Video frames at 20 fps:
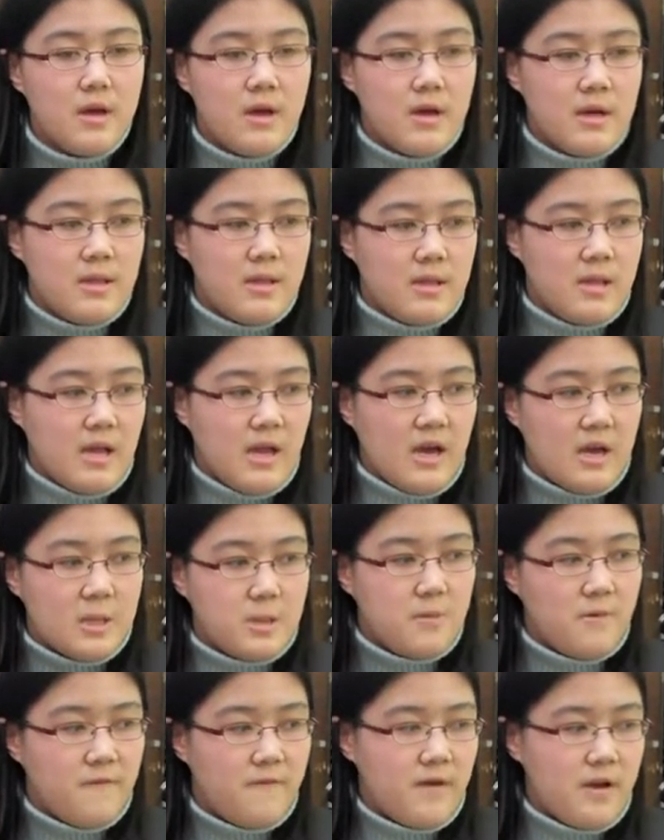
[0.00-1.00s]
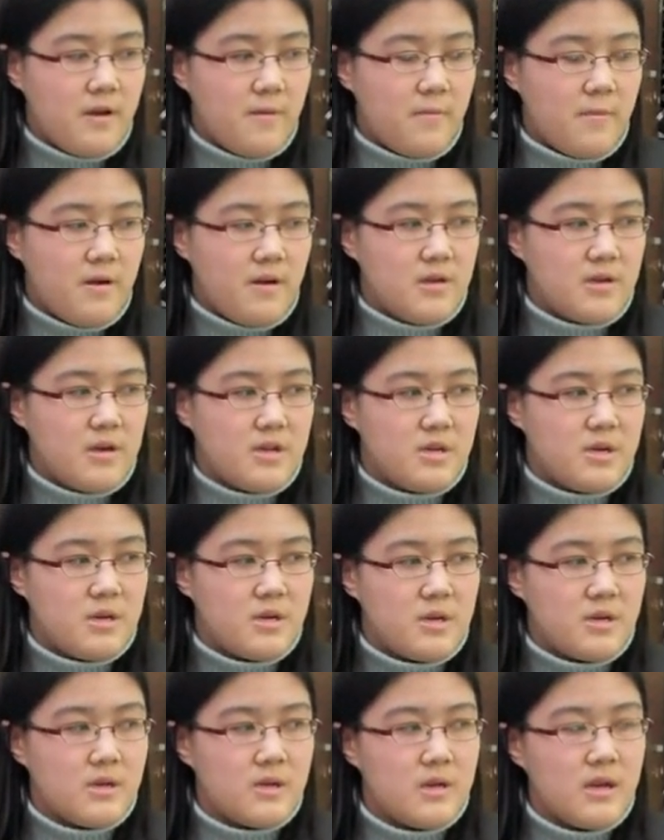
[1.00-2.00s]
And then the actual final project
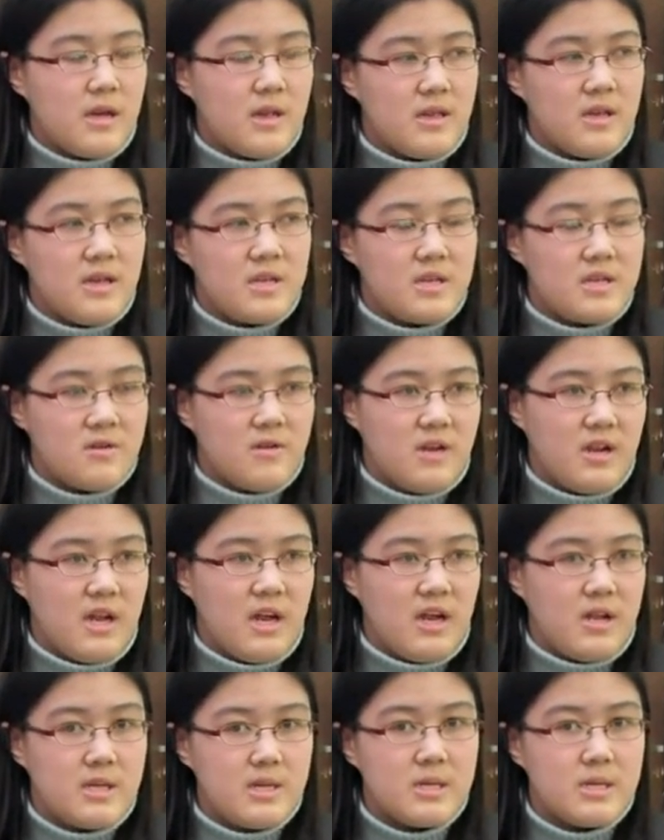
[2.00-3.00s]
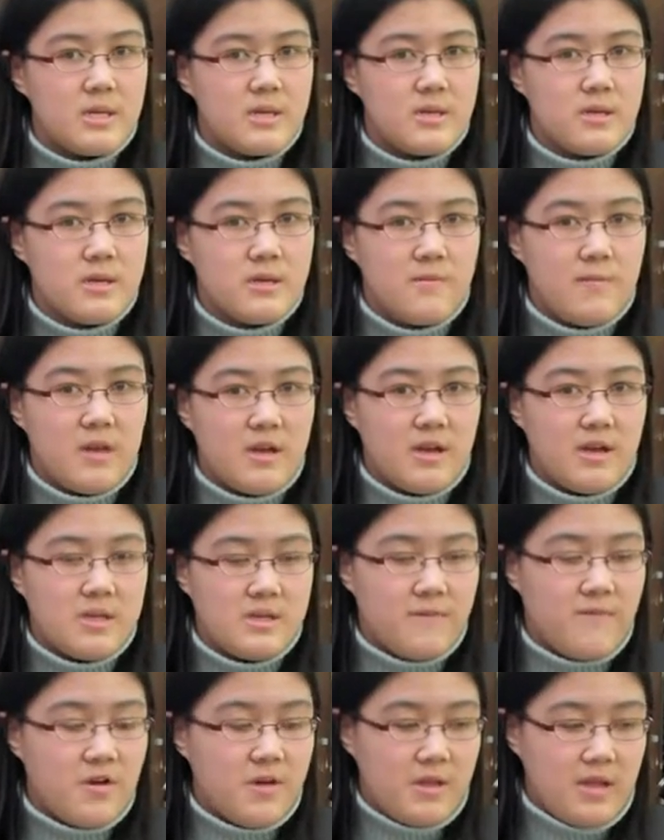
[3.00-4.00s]
took at least 3 days because
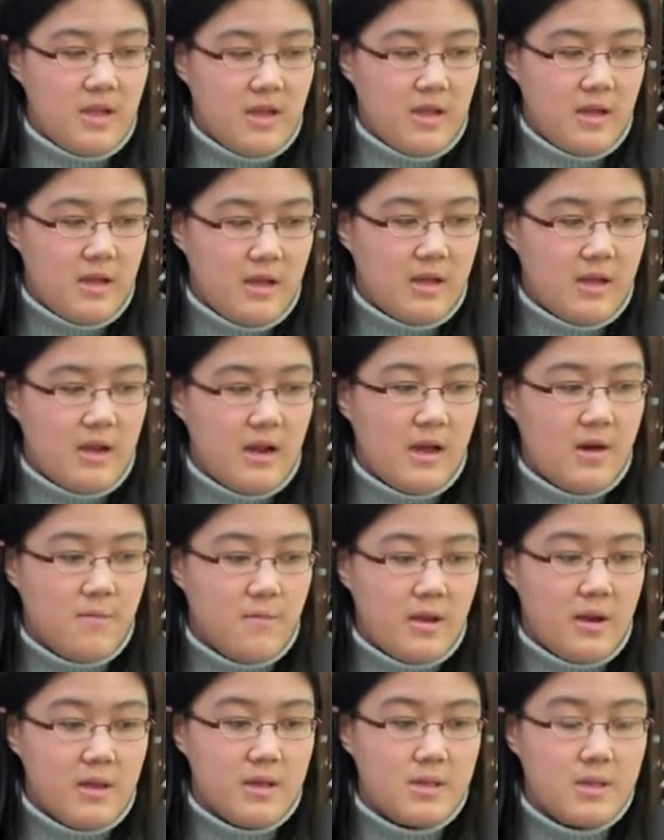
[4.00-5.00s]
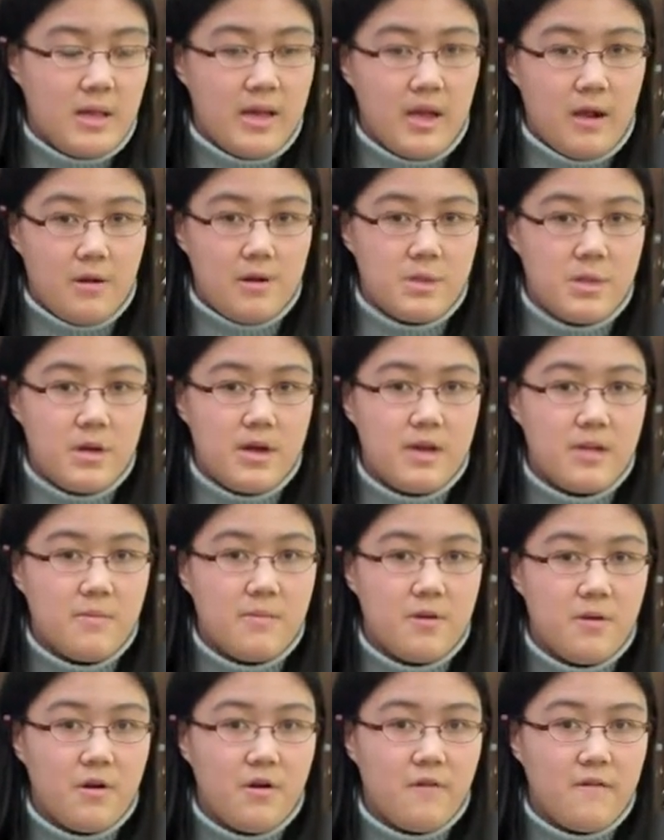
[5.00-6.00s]
of all the ink and how many layers you had to
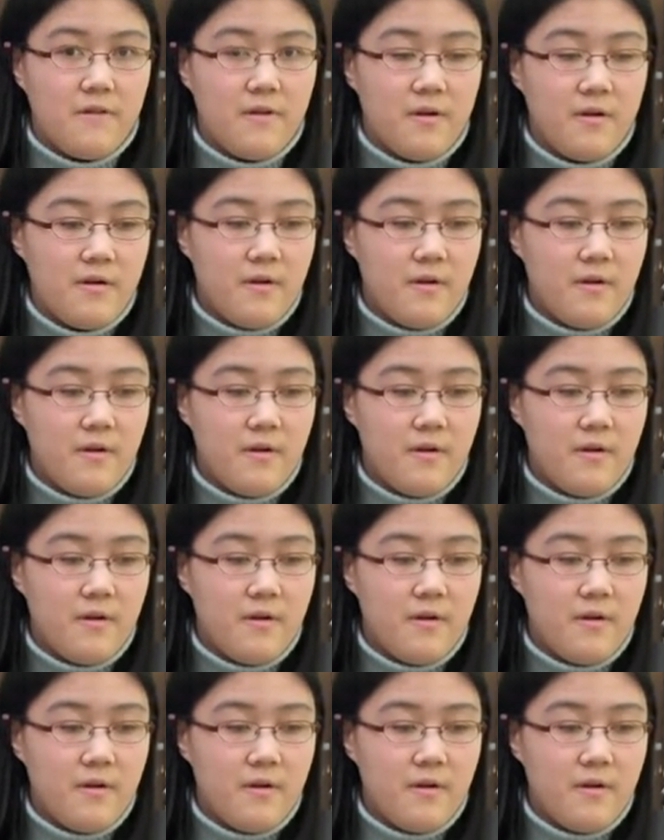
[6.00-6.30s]
put over.